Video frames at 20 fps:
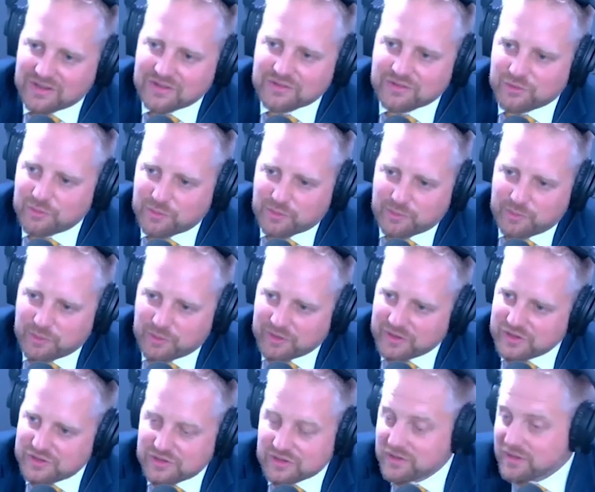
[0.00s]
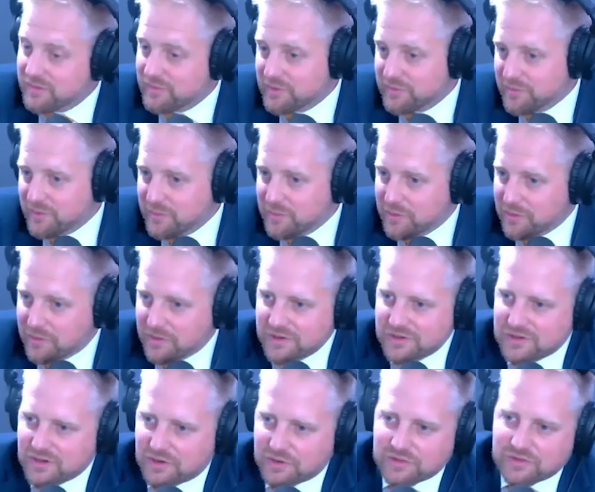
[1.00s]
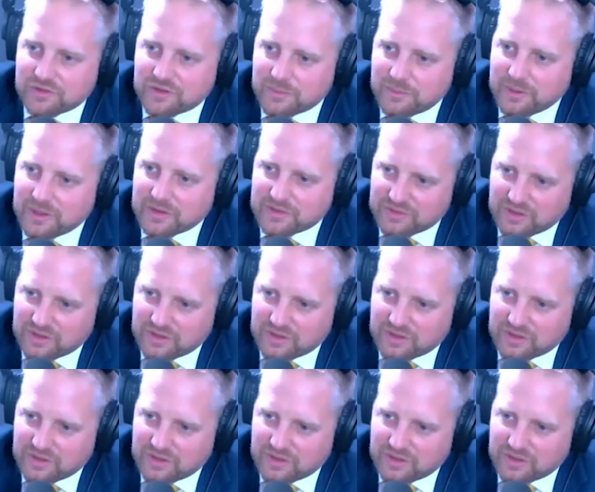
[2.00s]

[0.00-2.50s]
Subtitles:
his corporation, even from Croatia or Serbia,